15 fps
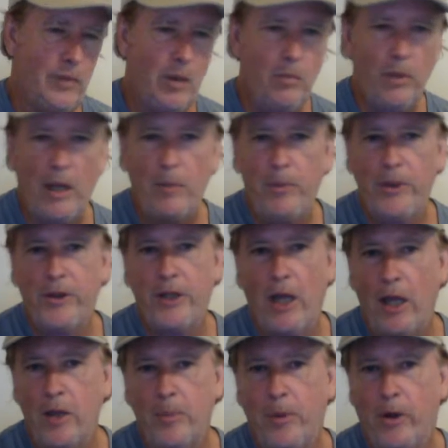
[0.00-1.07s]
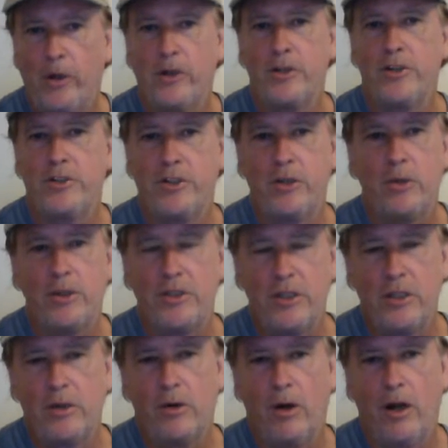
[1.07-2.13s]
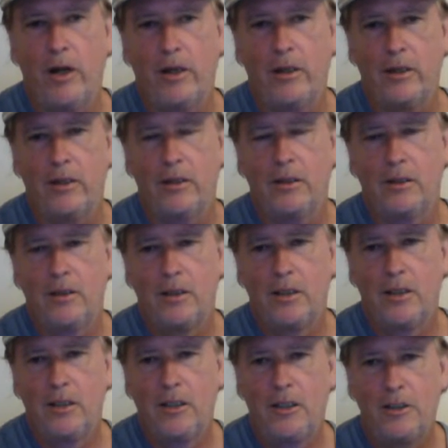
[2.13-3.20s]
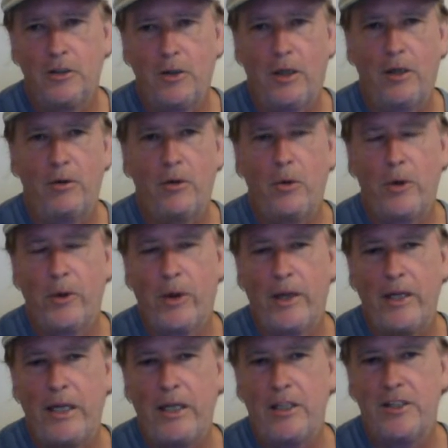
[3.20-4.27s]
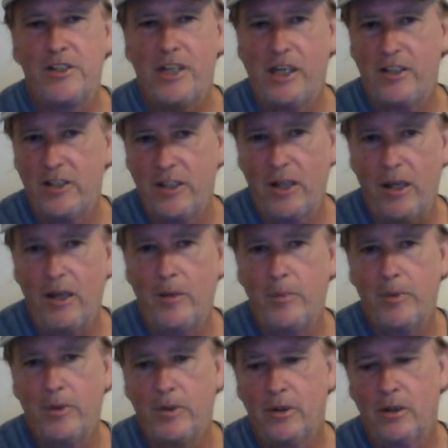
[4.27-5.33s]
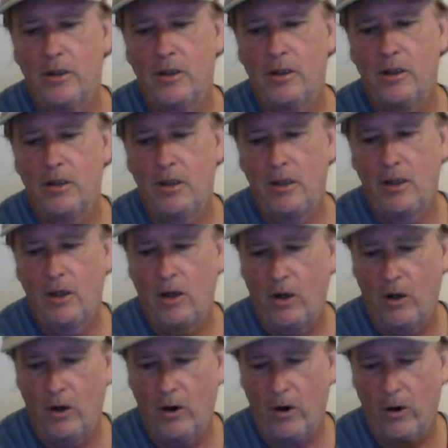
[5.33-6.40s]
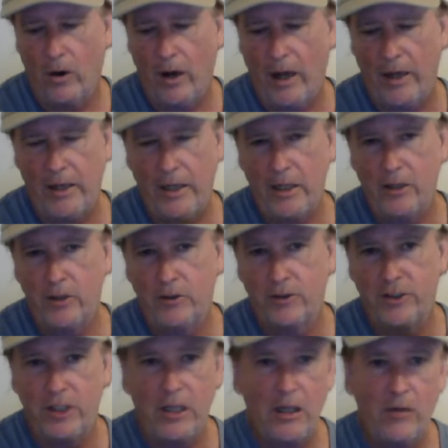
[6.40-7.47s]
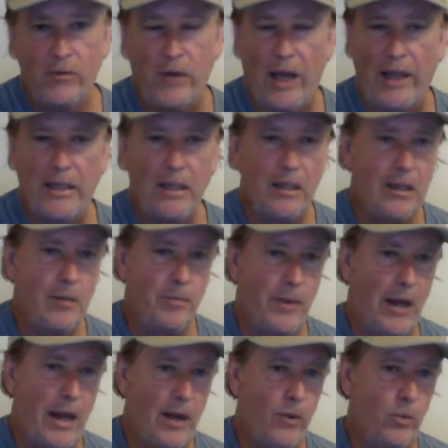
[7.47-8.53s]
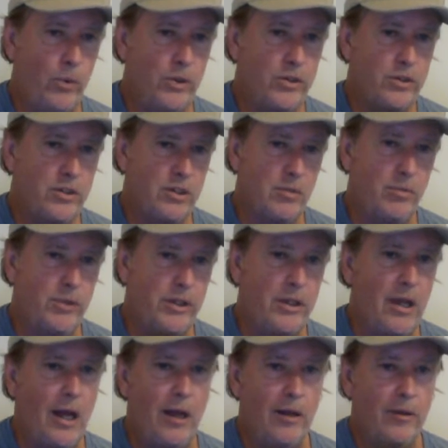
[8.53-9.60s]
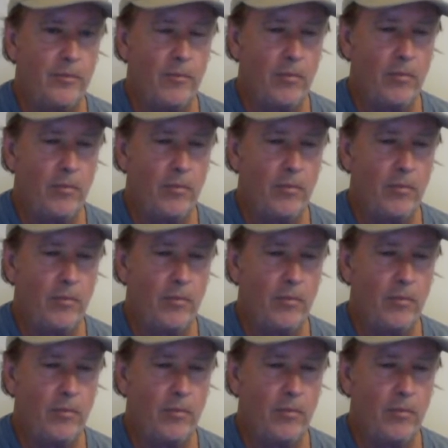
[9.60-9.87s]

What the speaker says: but I put the other part of the series in erotica. So I don't know whether I need to sex it up or I need to see if I can get by with simply not